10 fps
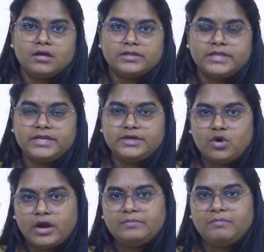then it
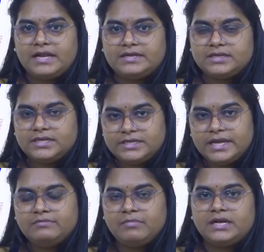got melted,
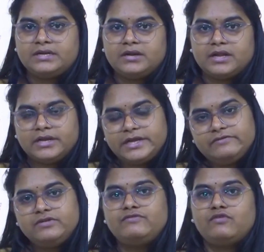and it
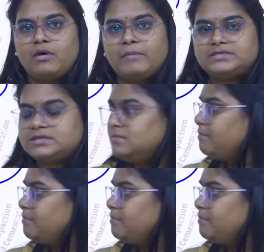will form as a